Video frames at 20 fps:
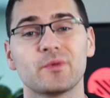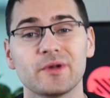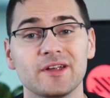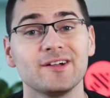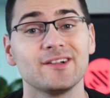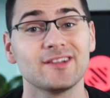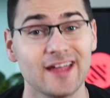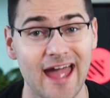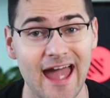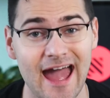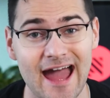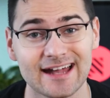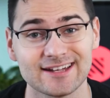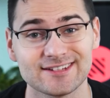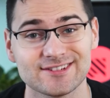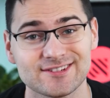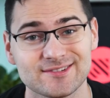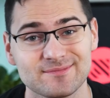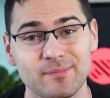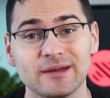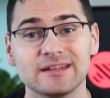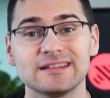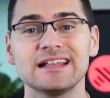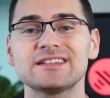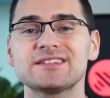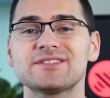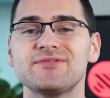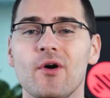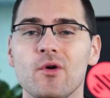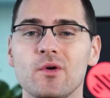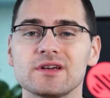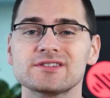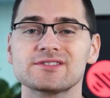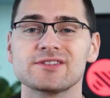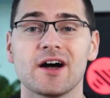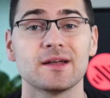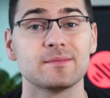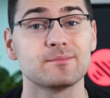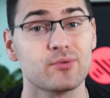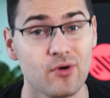real catch, but let's focus
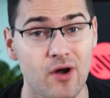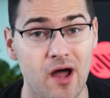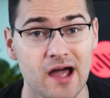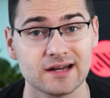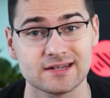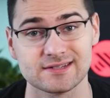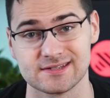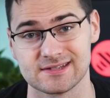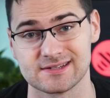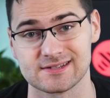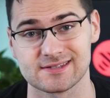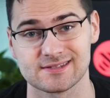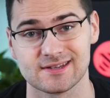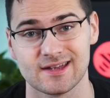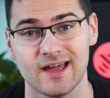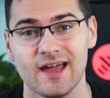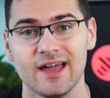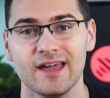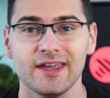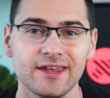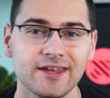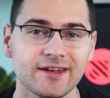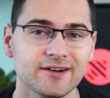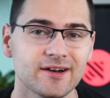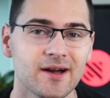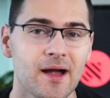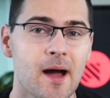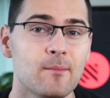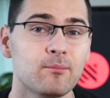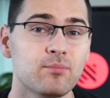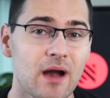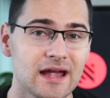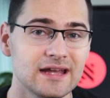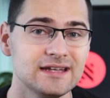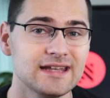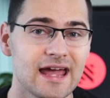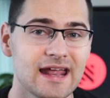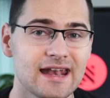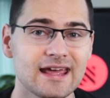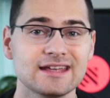on proxies. Here,
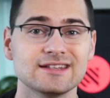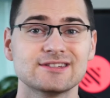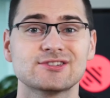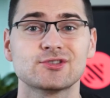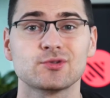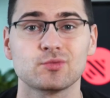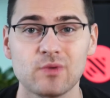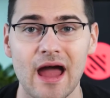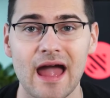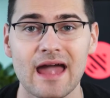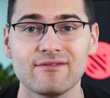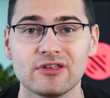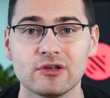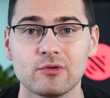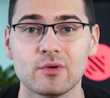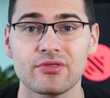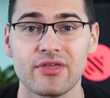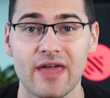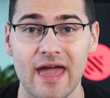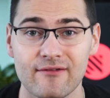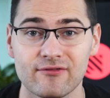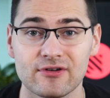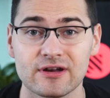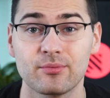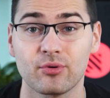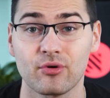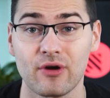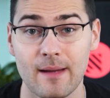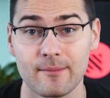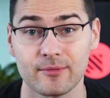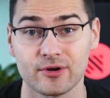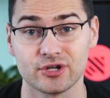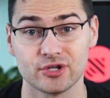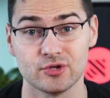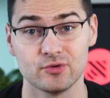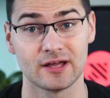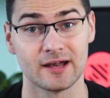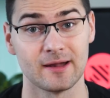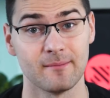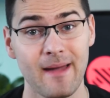Bright Data is thriving with every parameter
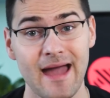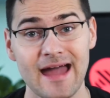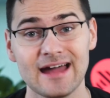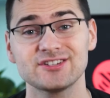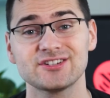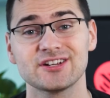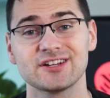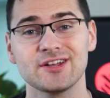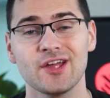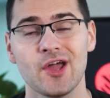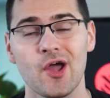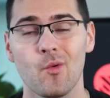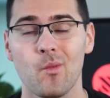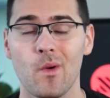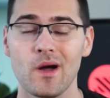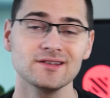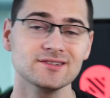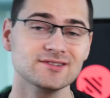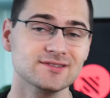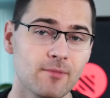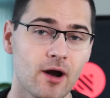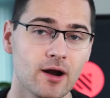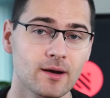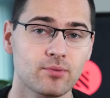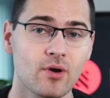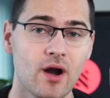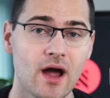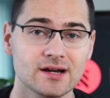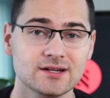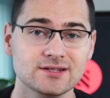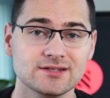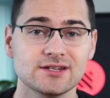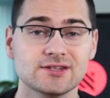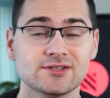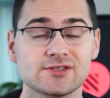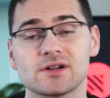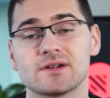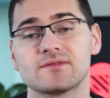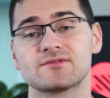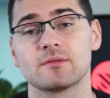you can imagine, while Smartproxy
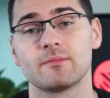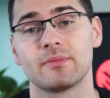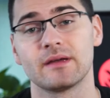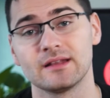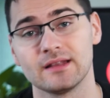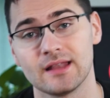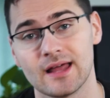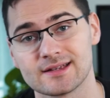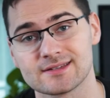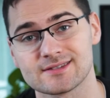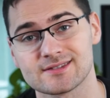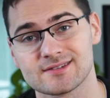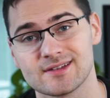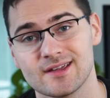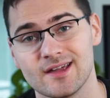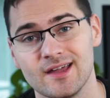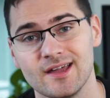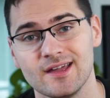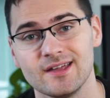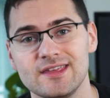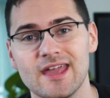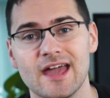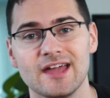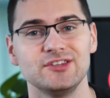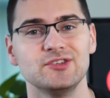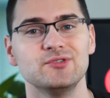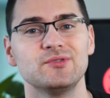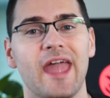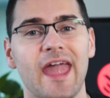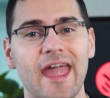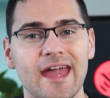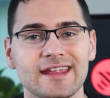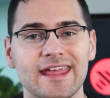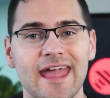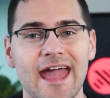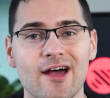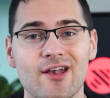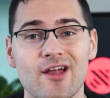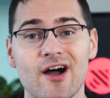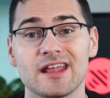serves a bit less. Yet you can
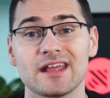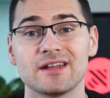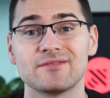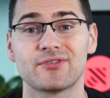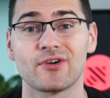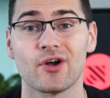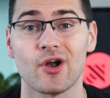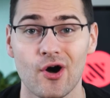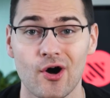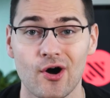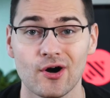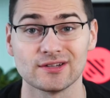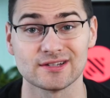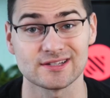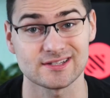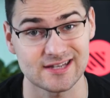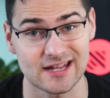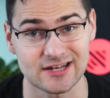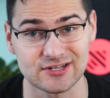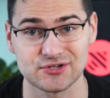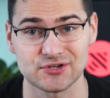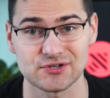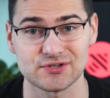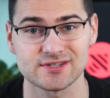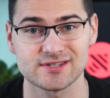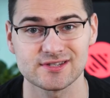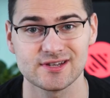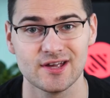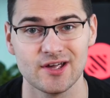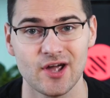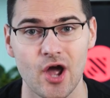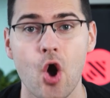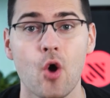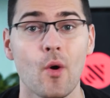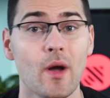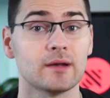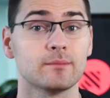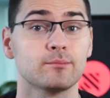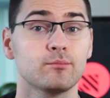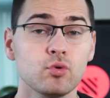count on it for all essentials.
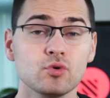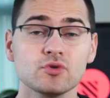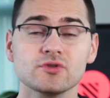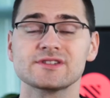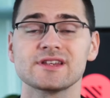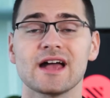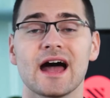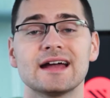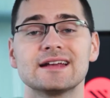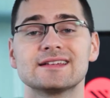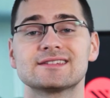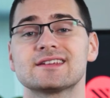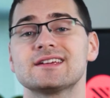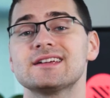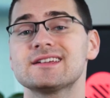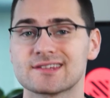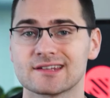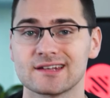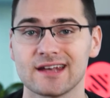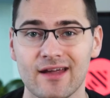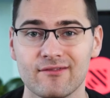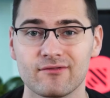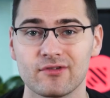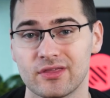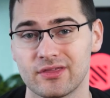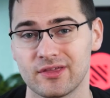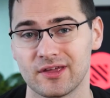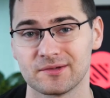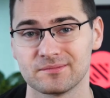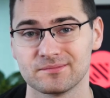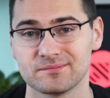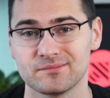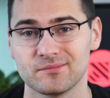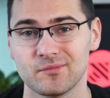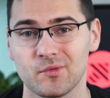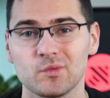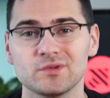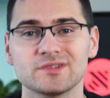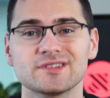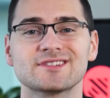Oh, and pool size isn't everything.
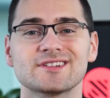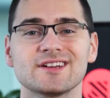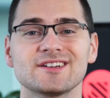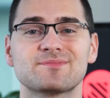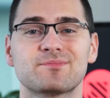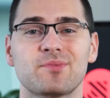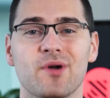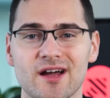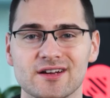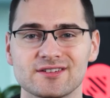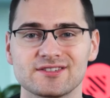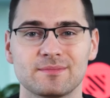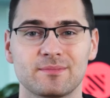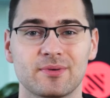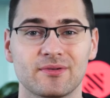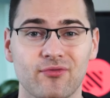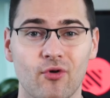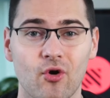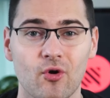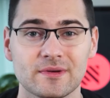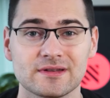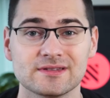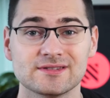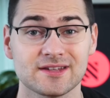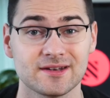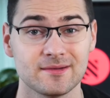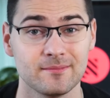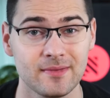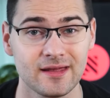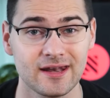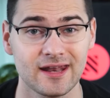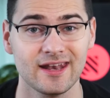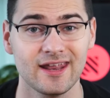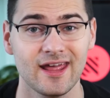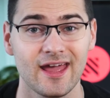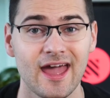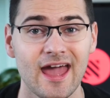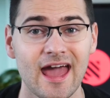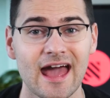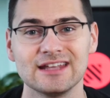We'll discuss proxy performance in a
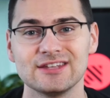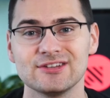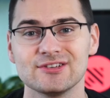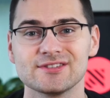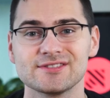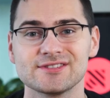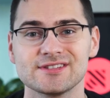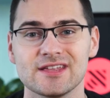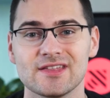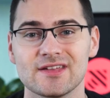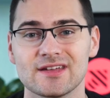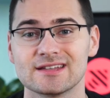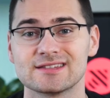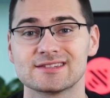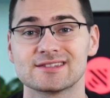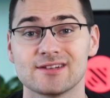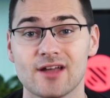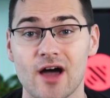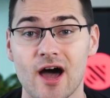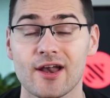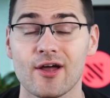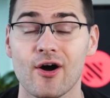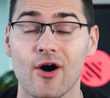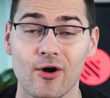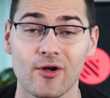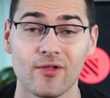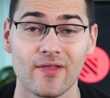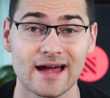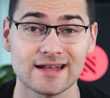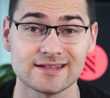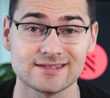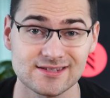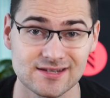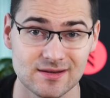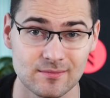minute, and you'll see that it's not all that